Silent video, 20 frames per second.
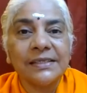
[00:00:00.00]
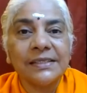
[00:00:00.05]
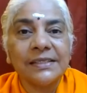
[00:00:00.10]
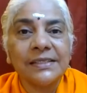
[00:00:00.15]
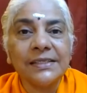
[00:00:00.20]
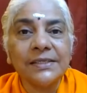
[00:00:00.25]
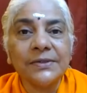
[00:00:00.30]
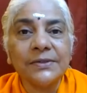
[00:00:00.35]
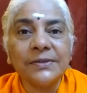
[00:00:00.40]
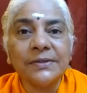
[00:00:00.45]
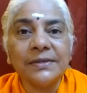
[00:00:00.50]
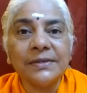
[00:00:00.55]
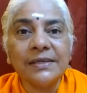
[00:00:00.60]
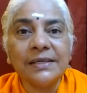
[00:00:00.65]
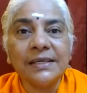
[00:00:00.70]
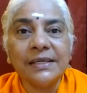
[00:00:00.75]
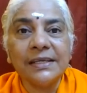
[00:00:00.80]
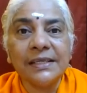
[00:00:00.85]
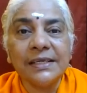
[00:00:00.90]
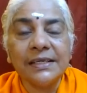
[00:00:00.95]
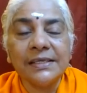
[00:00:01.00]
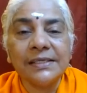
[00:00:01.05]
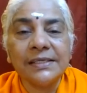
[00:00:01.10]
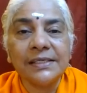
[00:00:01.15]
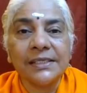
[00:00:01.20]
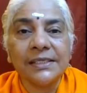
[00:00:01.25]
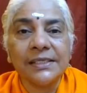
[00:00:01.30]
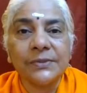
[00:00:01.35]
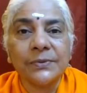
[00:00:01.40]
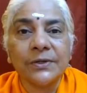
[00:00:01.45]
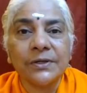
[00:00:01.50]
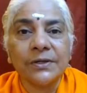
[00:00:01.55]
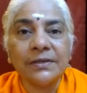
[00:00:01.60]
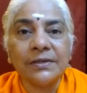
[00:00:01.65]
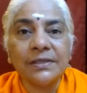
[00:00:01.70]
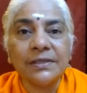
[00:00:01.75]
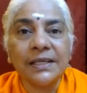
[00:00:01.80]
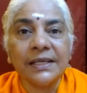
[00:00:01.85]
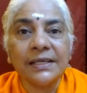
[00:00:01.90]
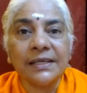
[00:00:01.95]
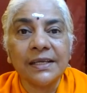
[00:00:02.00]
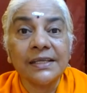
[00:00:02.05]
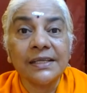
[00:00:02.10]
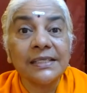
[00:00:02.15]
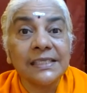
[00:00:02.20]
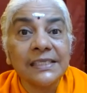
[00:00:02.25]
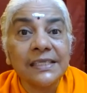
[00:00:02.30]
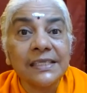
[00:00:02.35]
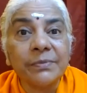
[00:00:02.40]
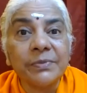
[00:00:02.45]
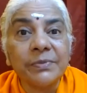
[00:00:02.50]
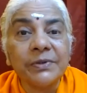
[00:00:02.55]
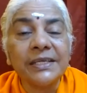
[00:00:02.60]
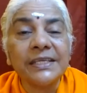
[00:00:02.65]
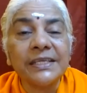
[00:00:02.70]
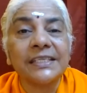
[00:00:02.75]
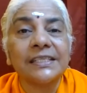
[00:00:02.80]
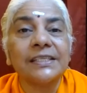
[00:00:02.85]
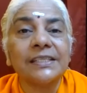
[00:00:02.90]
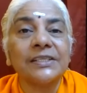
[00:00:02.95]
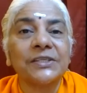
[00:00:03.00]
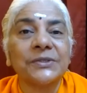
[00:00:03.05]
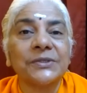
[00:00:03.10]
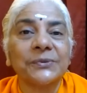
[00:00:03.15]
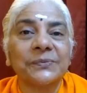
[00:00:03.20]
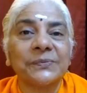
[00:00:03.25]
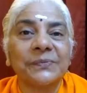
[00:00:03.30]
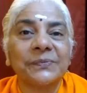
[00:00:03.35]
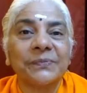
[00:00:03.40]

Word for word: So there is a swan that can separate the two.